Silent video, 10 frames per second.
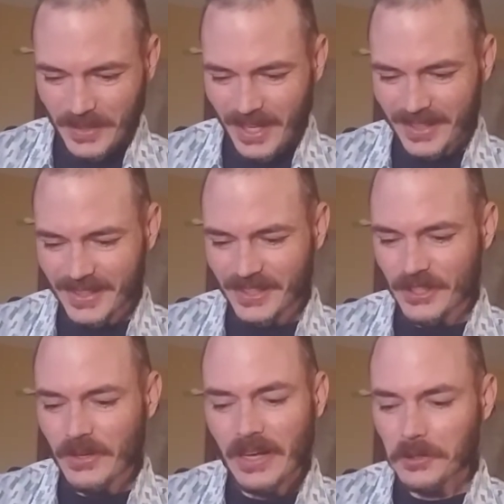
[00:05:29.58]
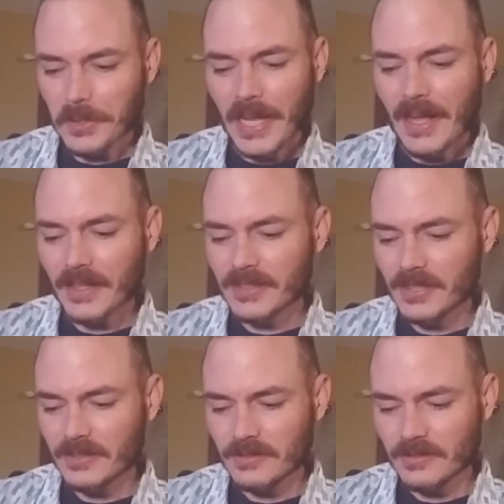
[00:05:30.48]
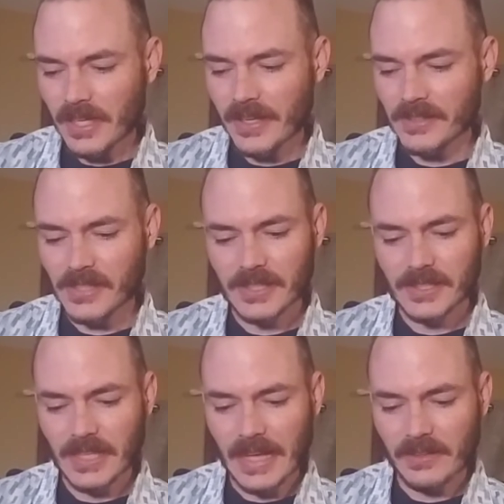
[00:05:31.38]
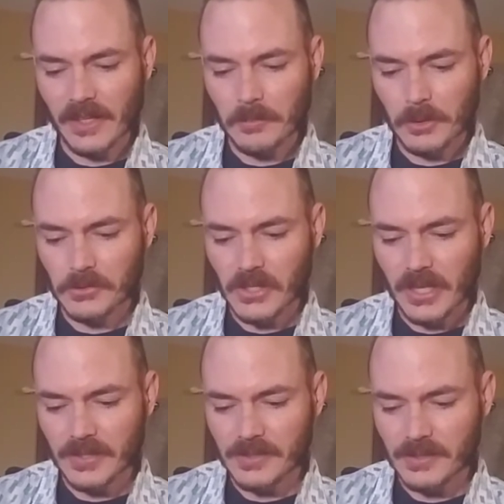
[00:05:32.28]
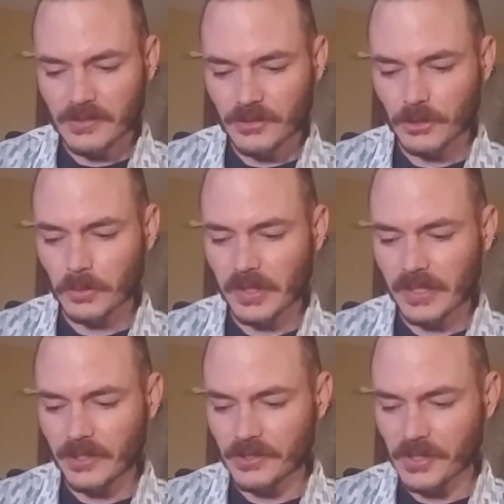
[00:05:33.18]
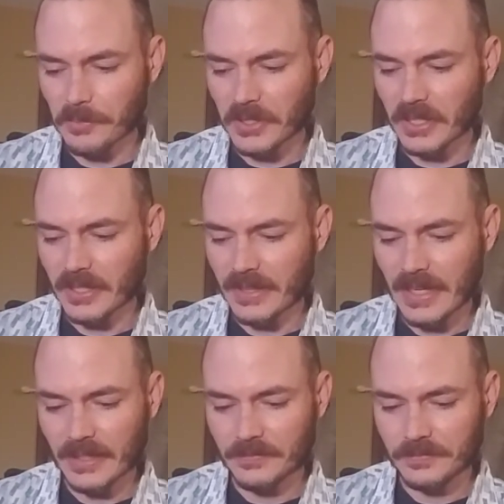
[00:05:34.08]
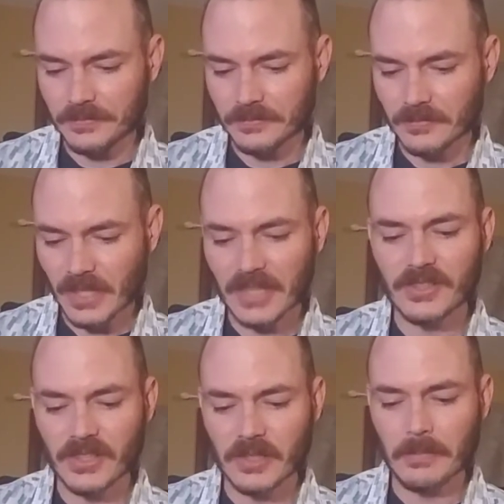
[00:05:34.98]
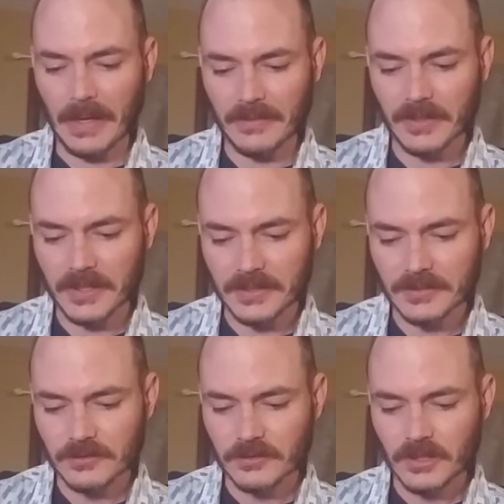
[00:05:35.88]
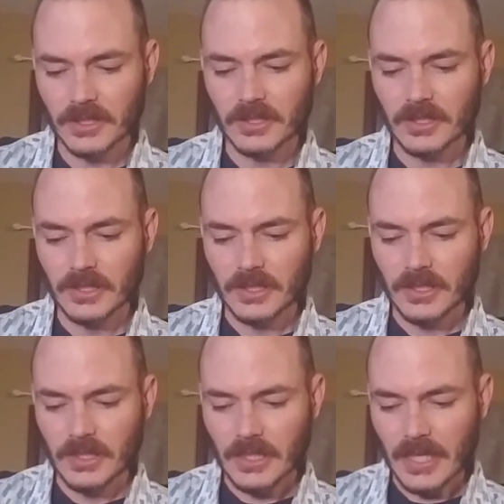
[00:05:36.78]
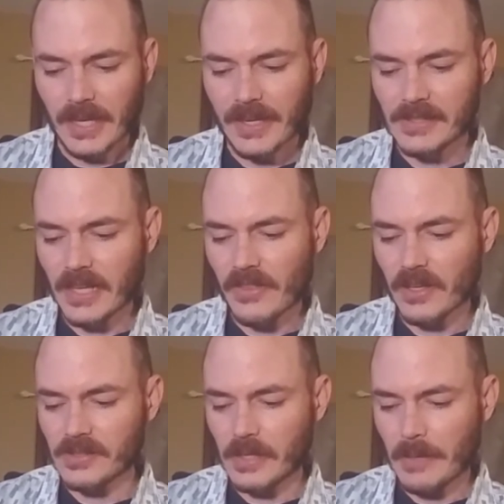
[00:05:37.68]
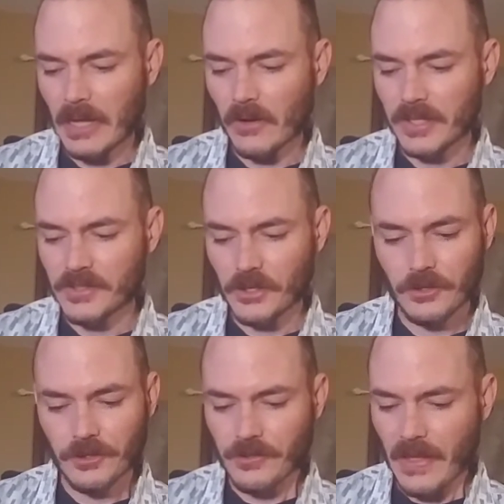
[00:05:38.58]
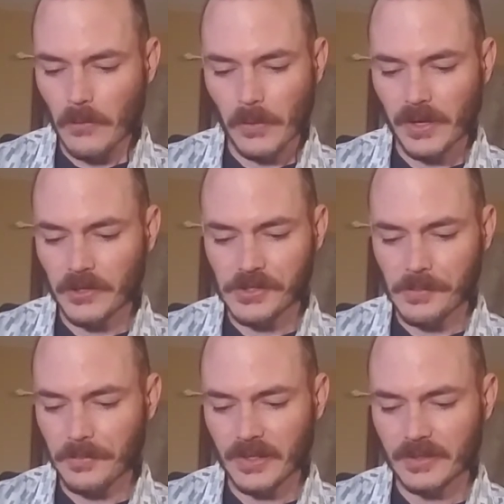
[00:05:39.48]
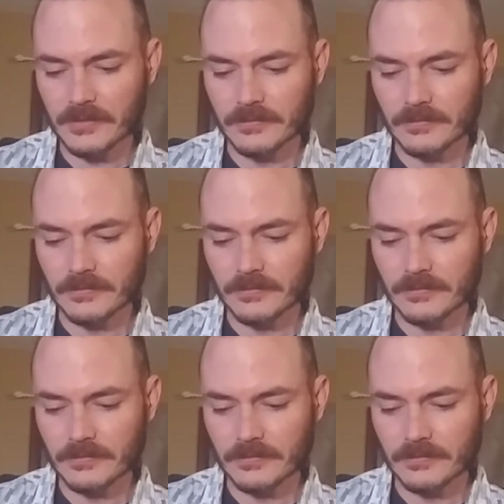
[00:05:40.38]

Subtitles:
I didn't know how to react. I guess I didn't act like most guys do when they hear something like that. I took it badly. I guess I thought somehow I had turned her that way or something.